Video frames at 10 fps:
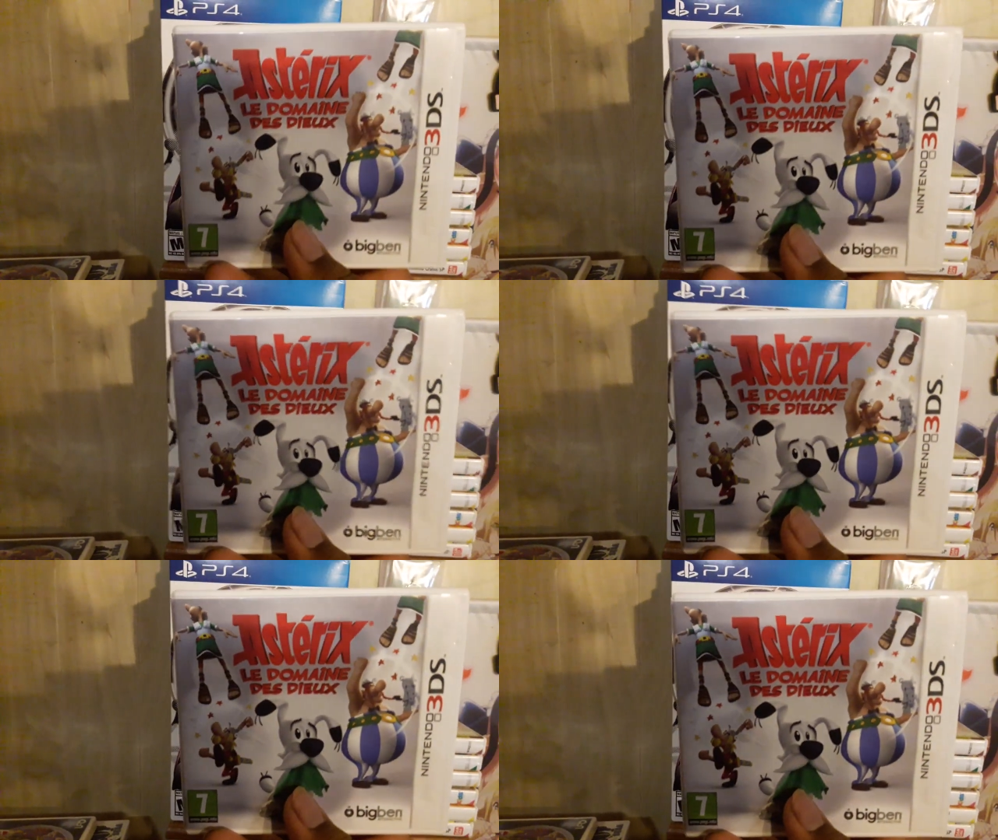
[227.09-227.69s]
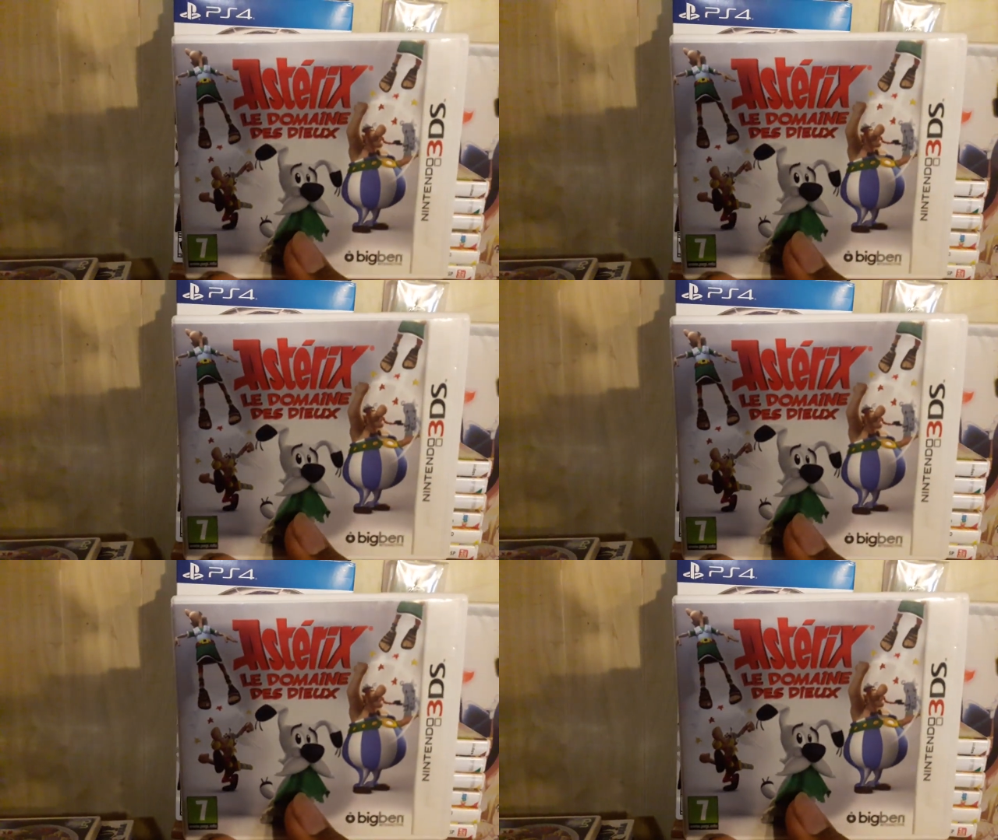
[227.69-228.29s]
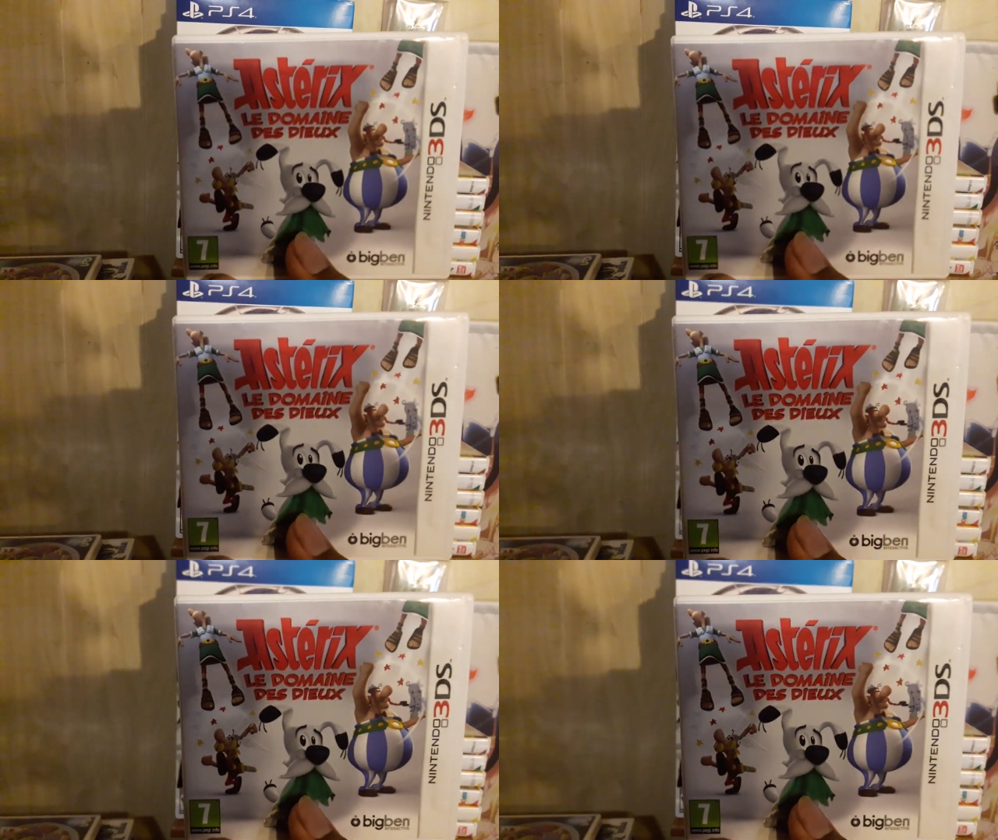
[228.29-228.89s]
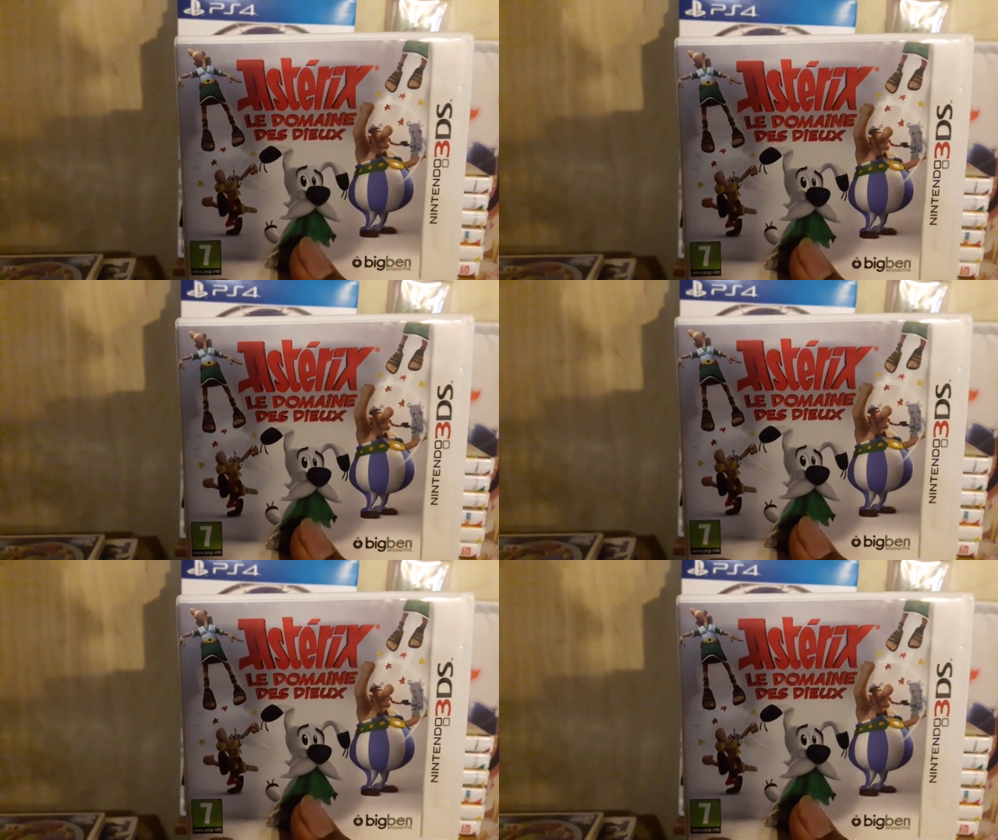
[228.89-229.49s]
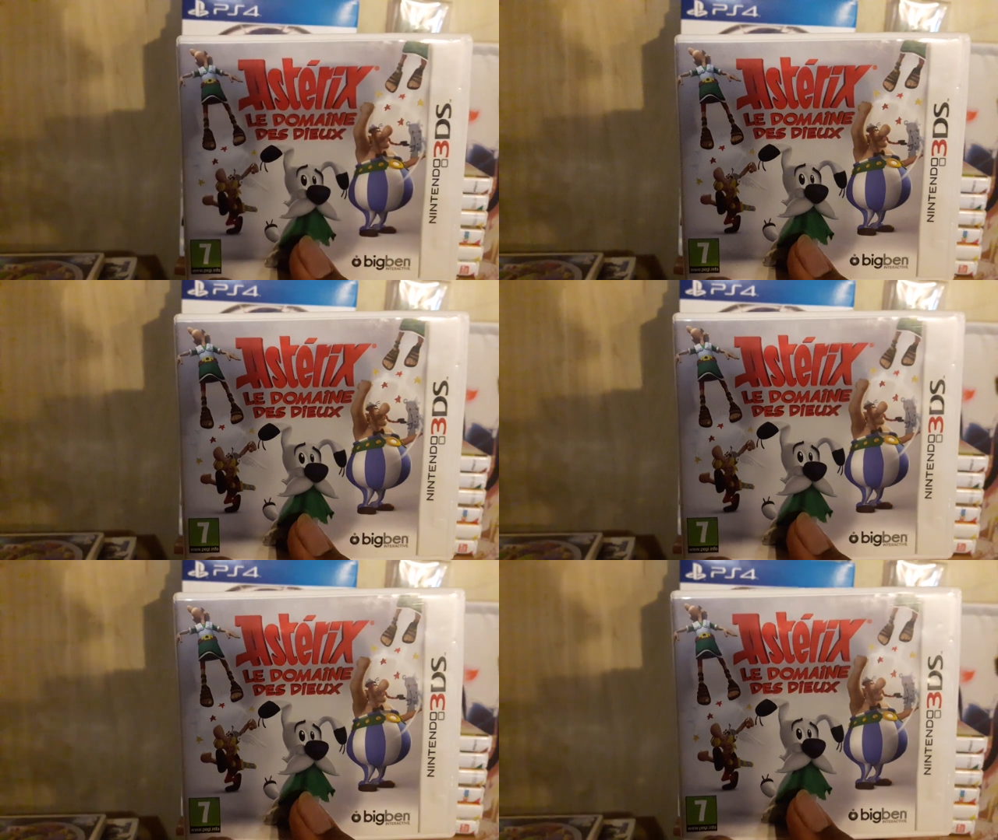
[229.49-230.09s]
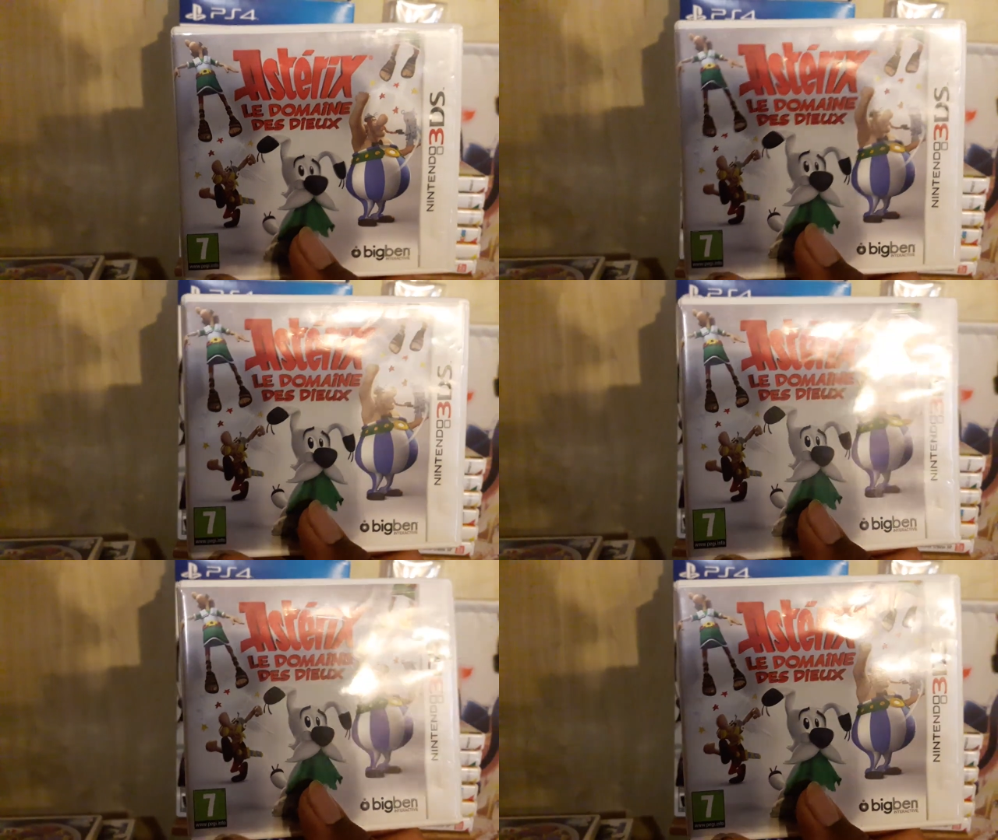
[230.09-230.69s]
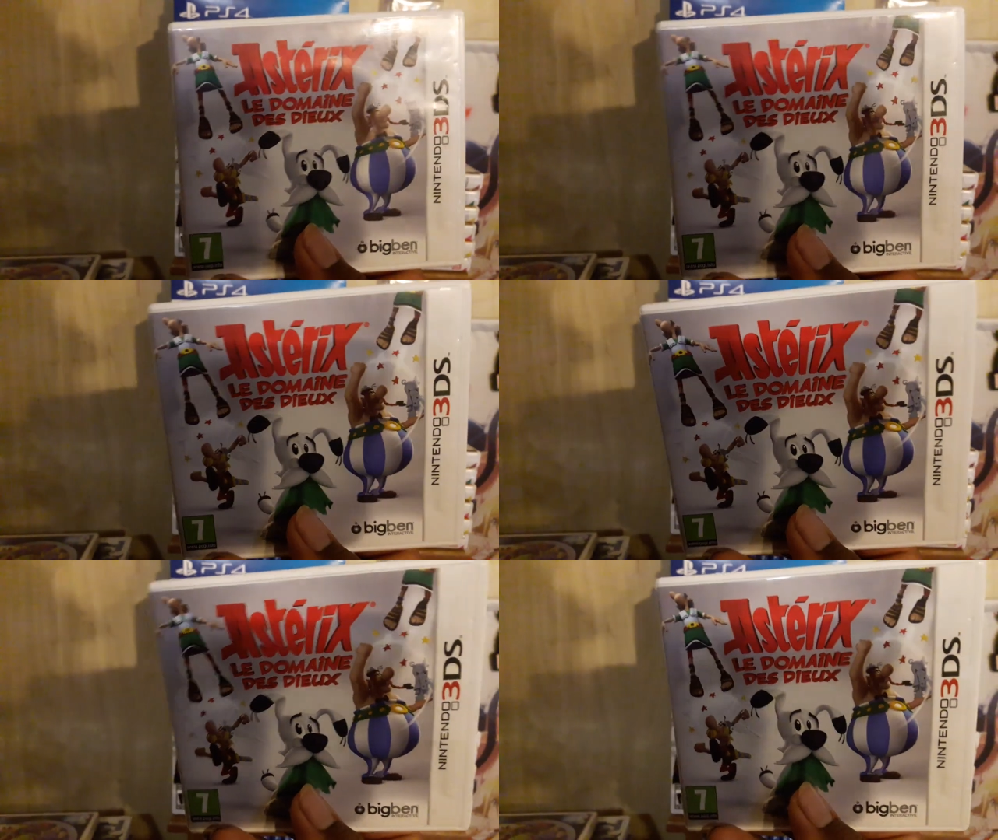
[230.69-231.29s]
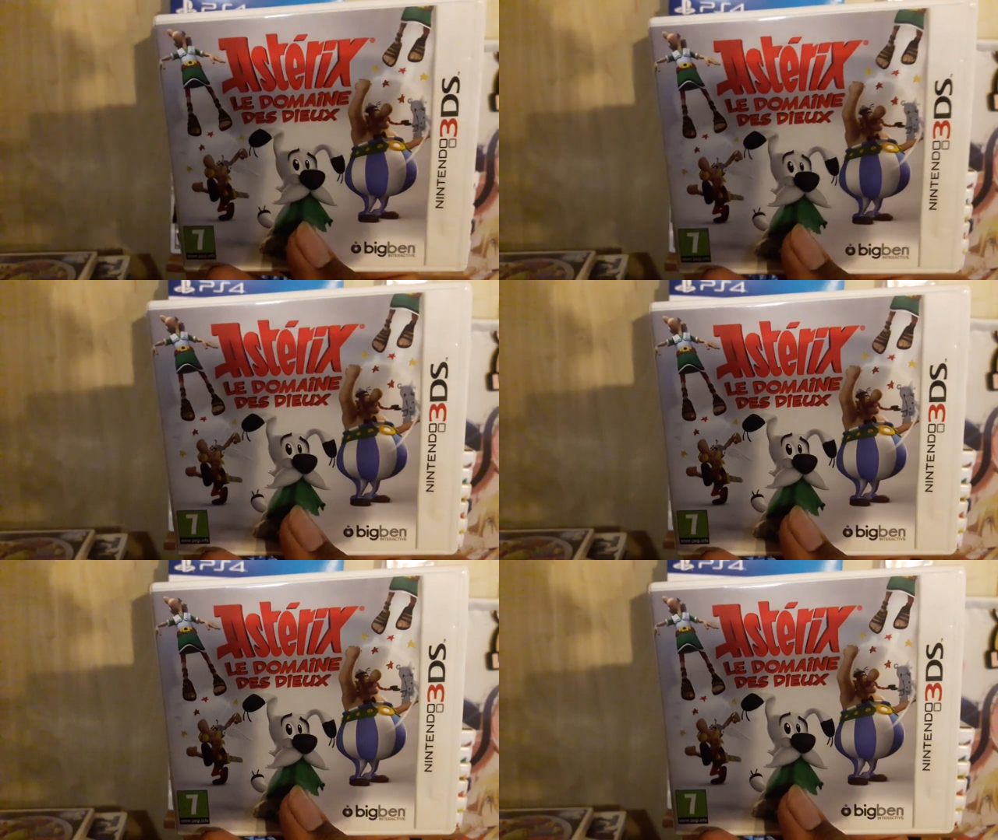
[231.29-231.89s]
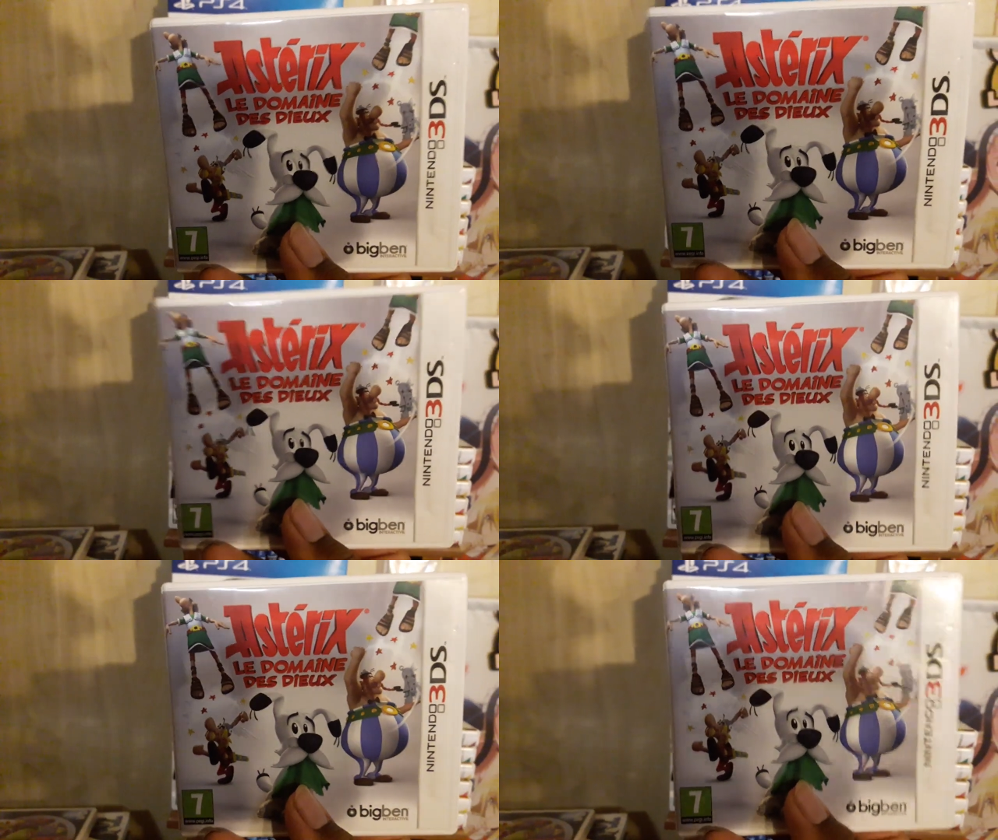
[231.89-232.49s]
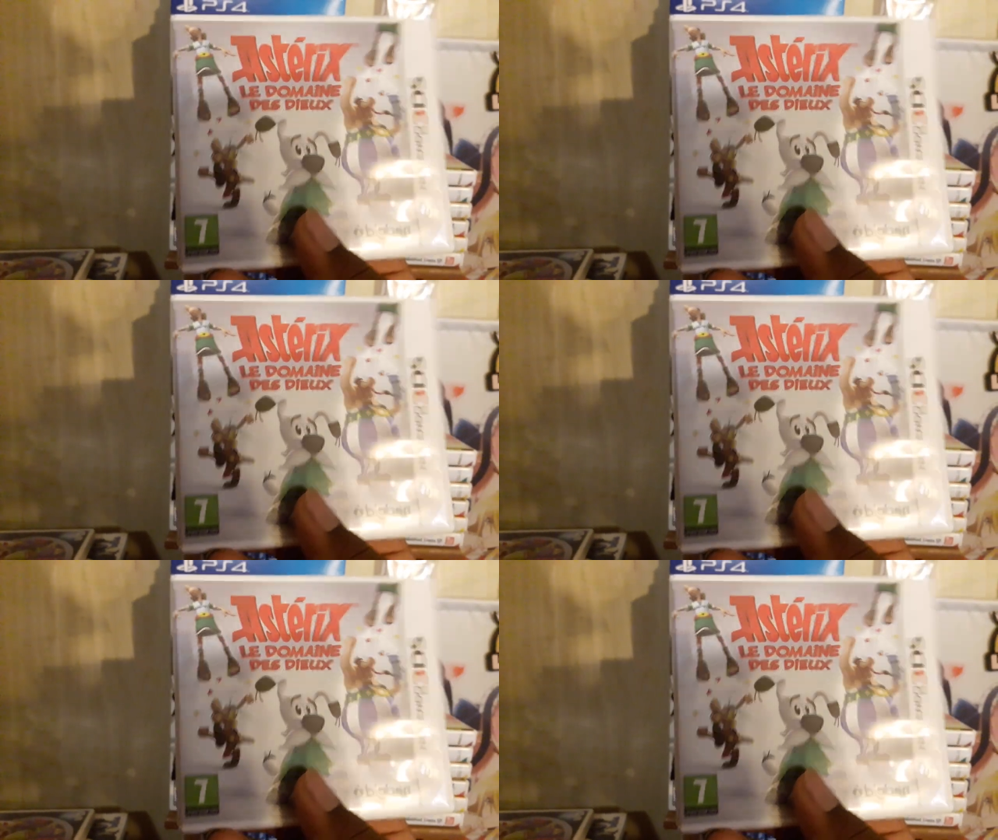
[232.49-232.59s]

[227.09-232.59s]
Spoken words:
(no speaker visible)